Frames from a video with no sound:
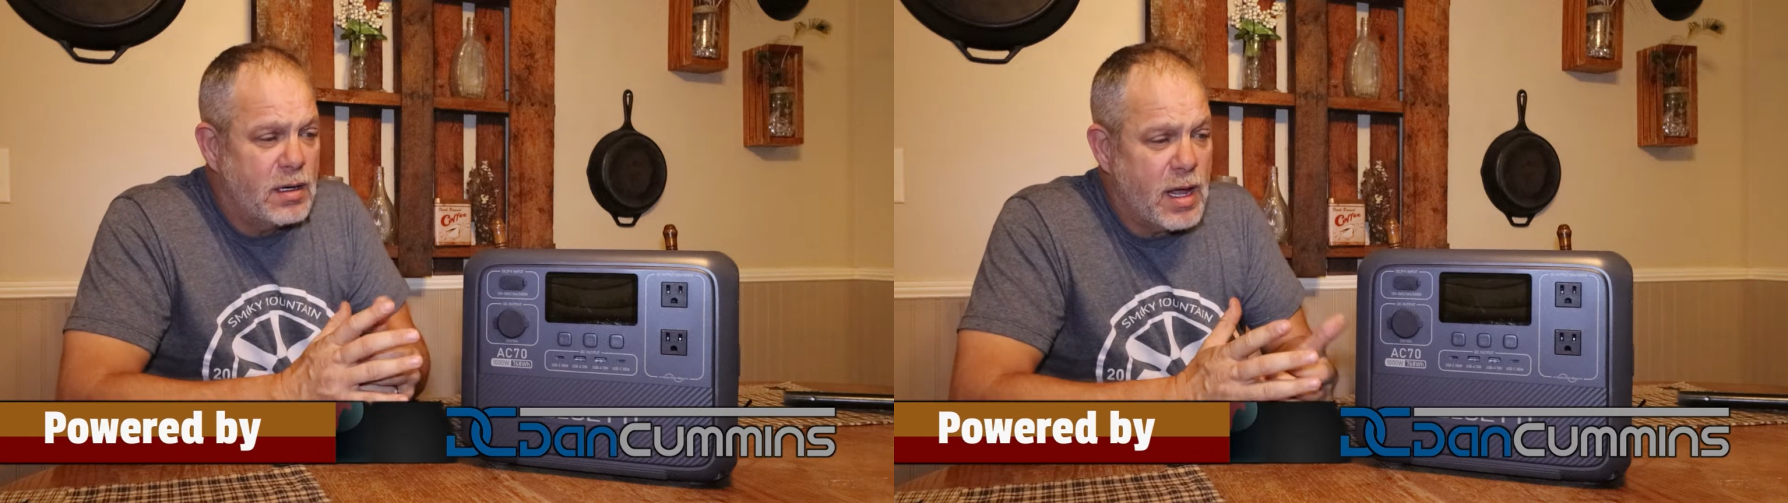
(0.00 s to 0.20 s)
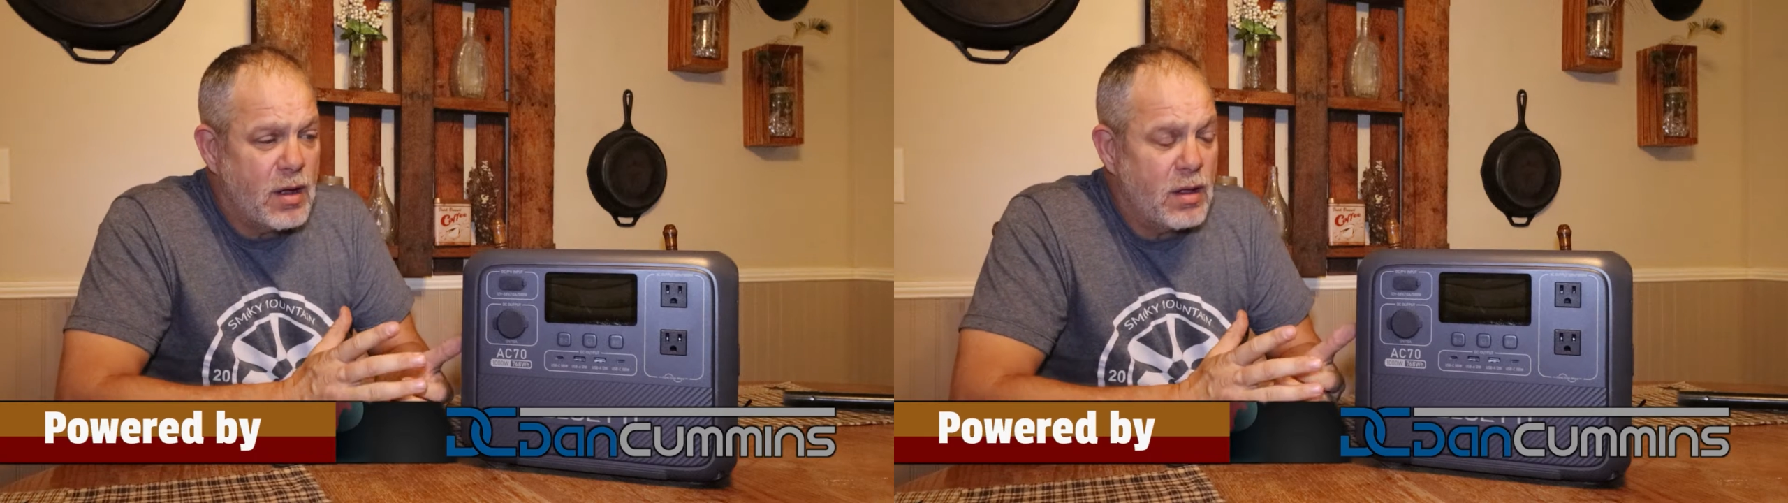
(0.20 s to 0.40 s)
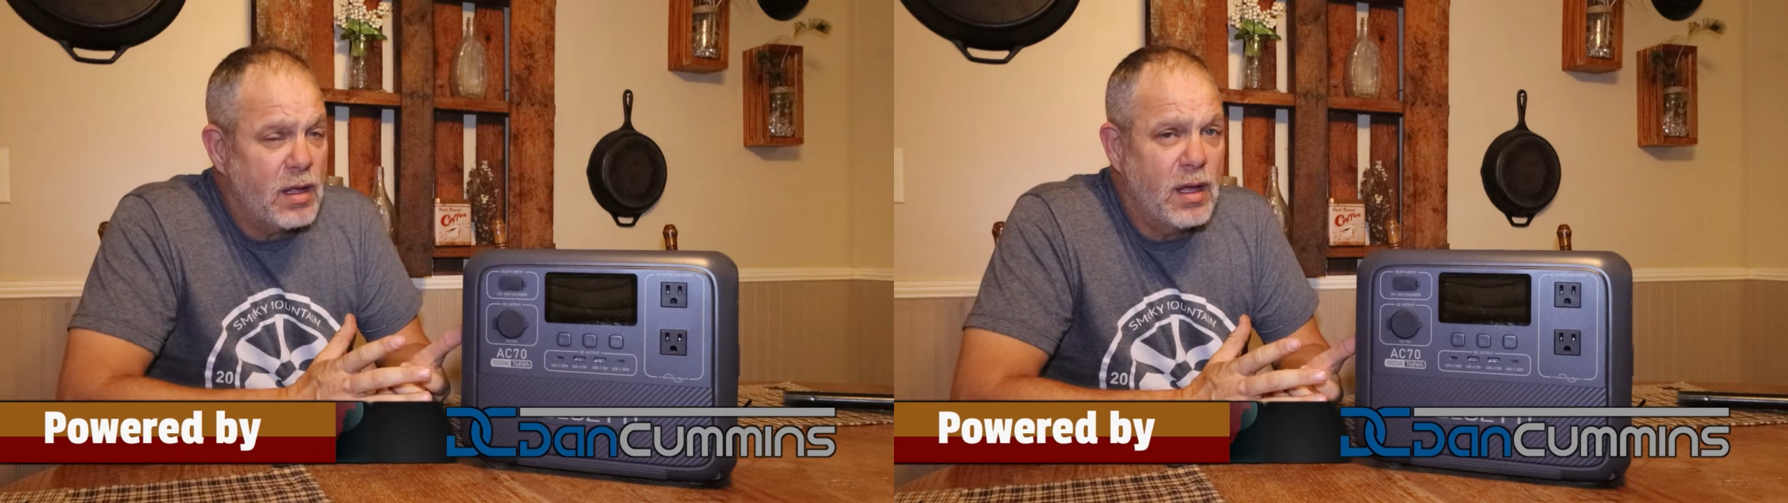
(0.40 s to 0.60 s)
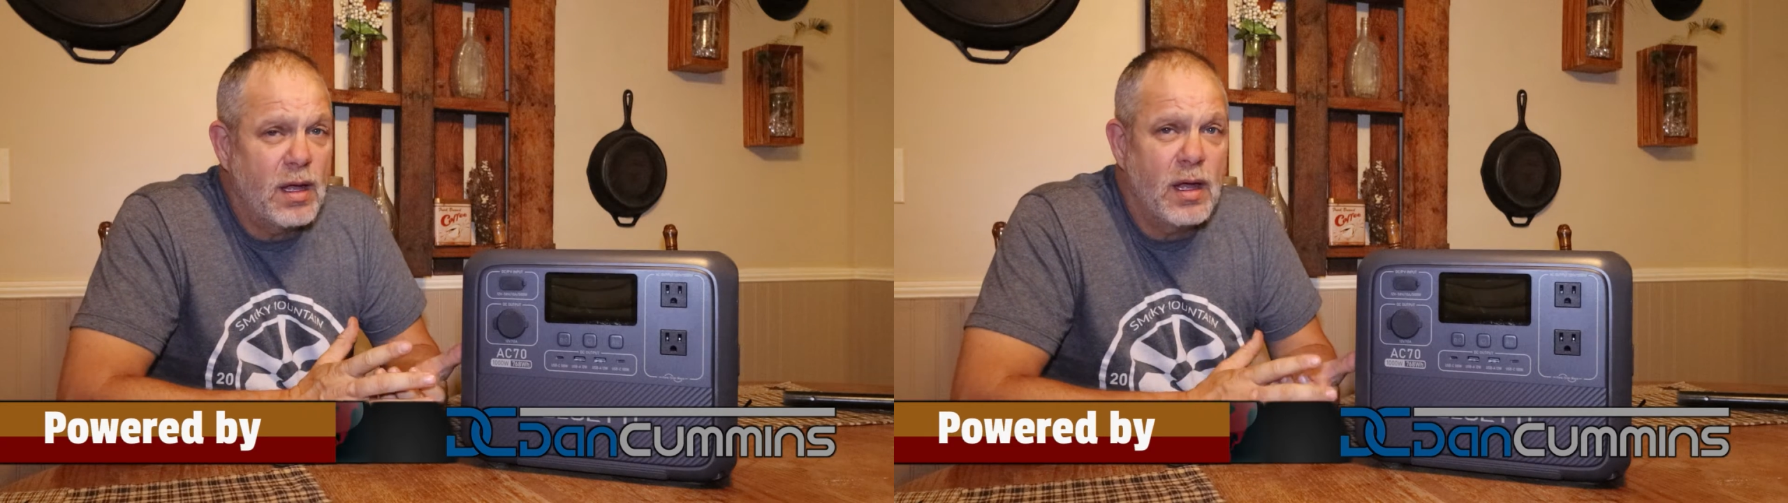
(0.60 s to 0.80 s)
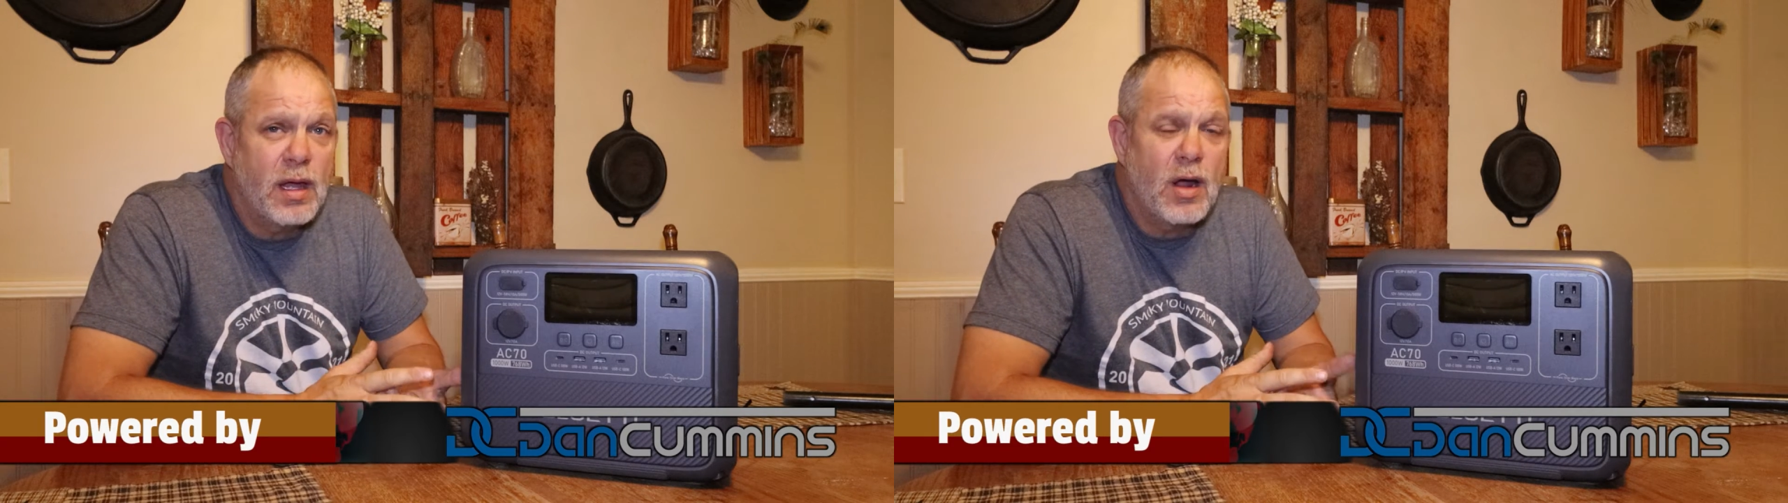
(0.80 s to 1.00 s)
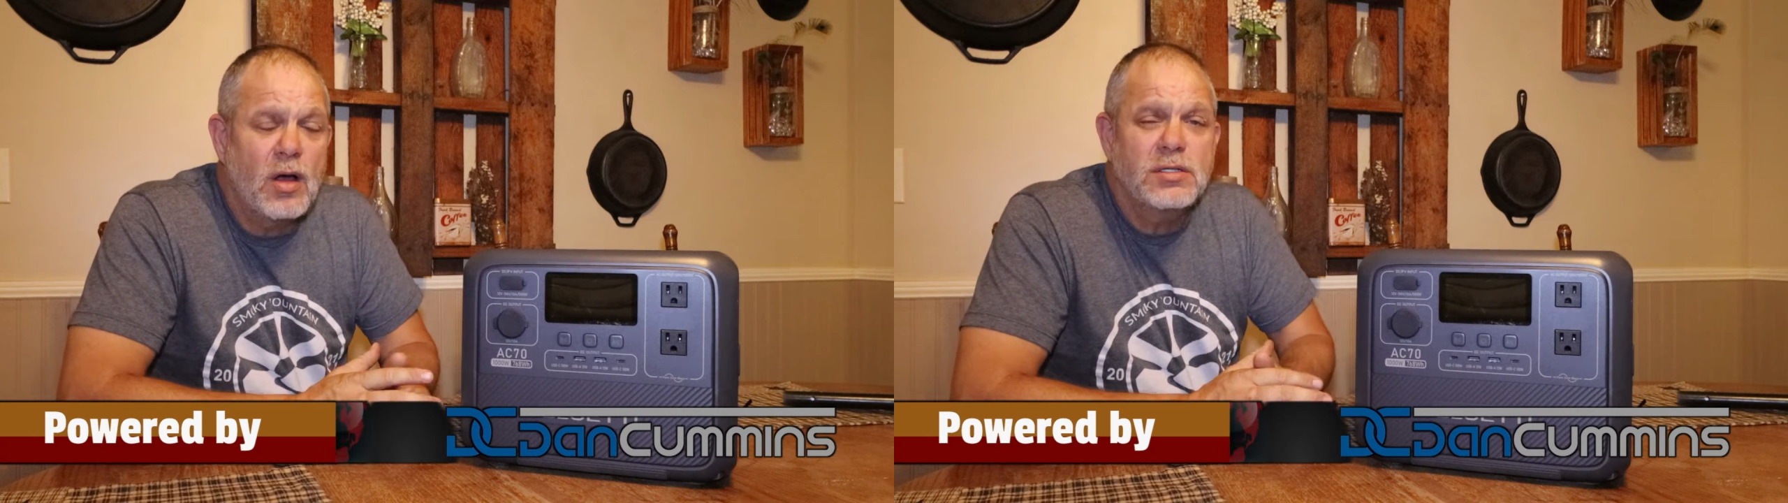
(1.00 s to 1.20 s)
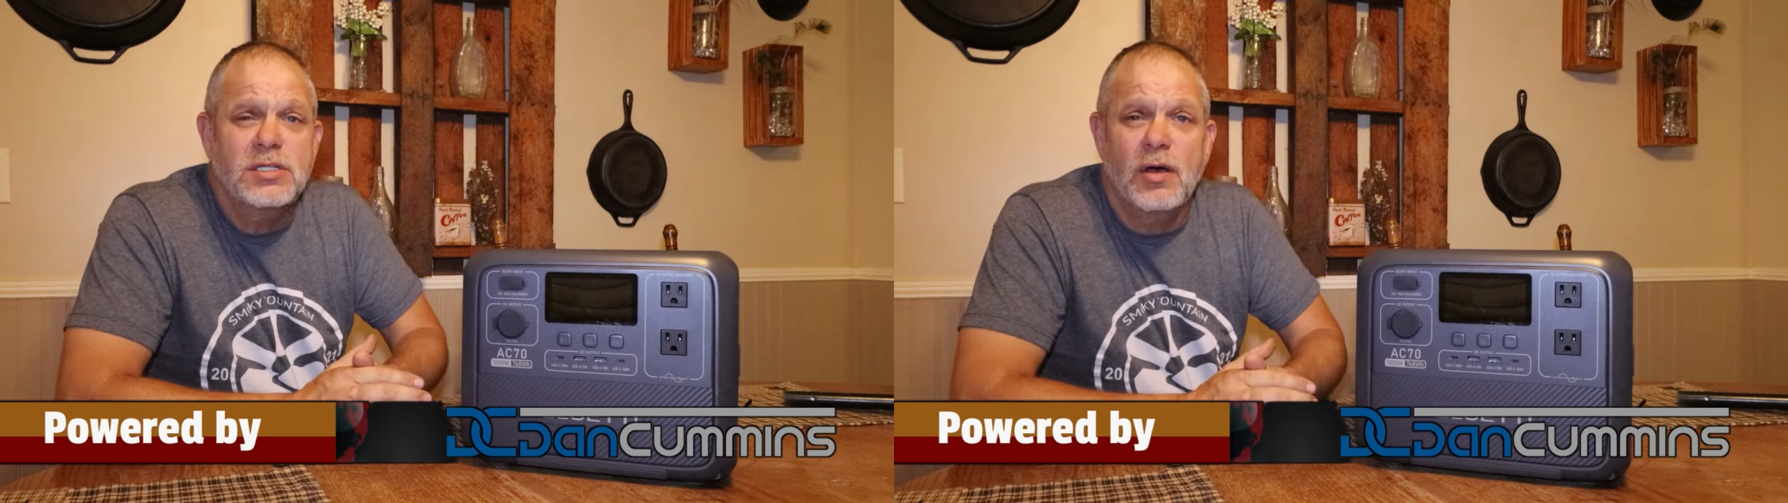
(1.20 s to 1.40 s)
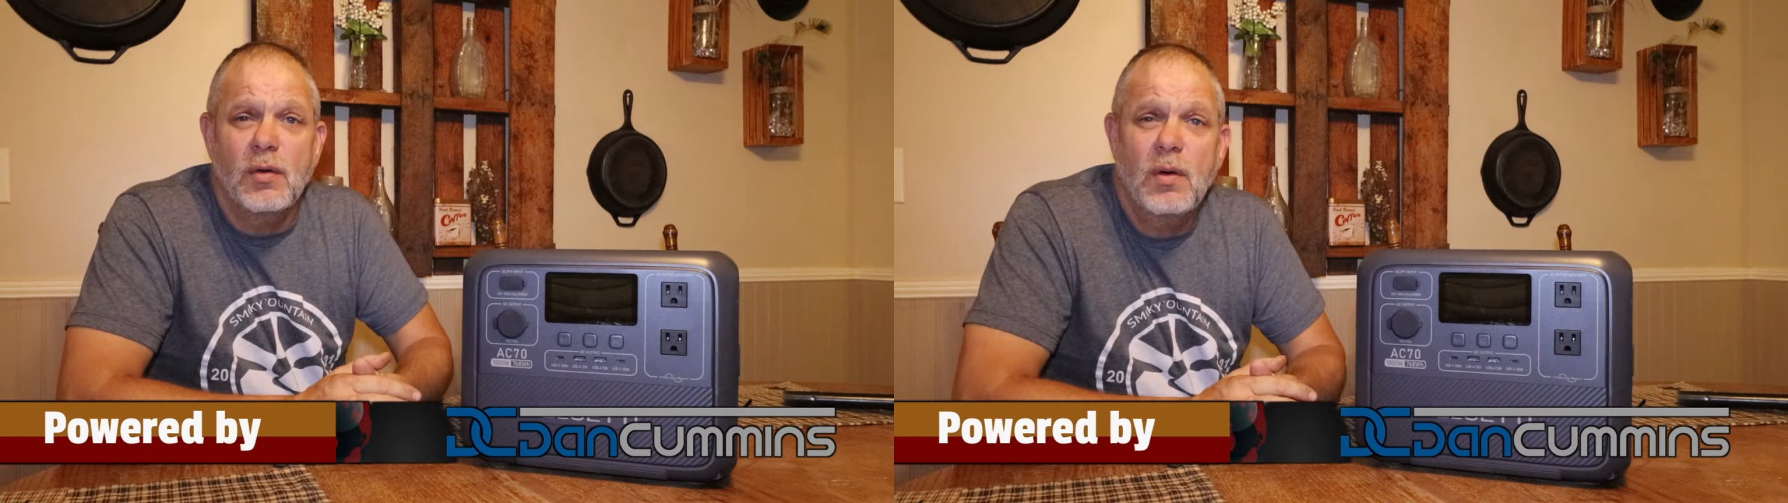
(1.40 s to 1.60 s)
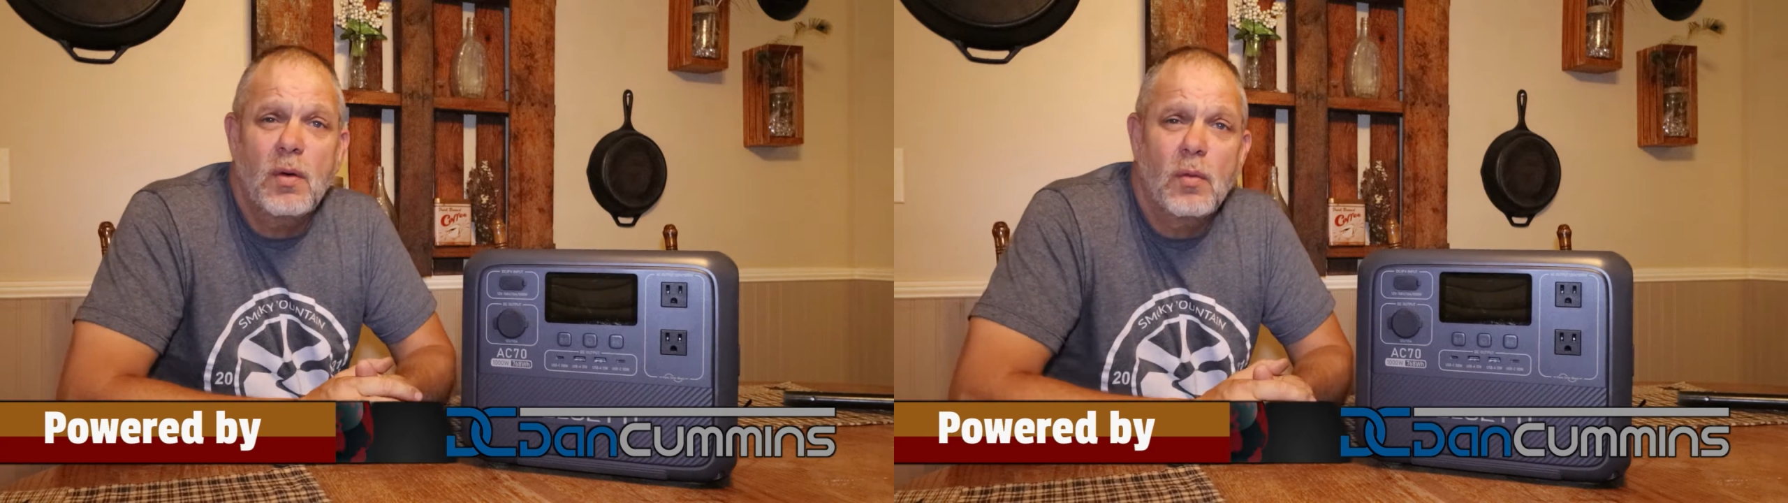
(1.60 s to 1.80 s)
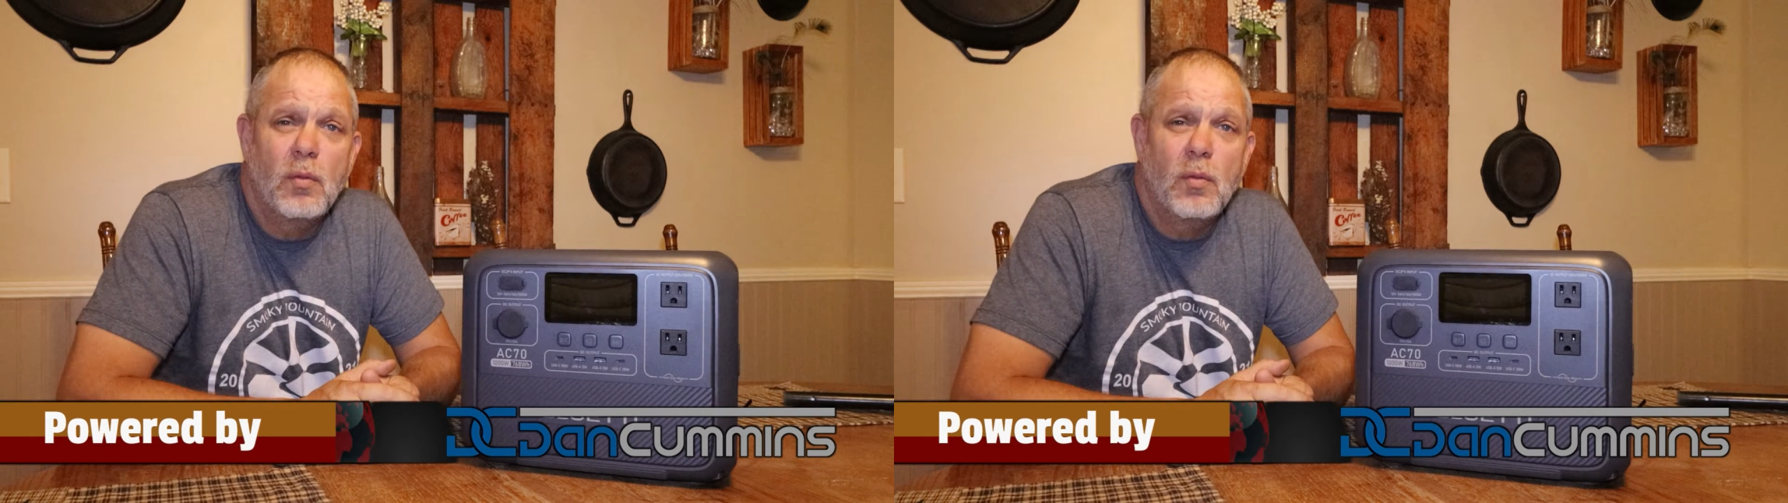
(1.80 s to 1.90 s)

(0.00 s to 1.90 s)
Now, it also,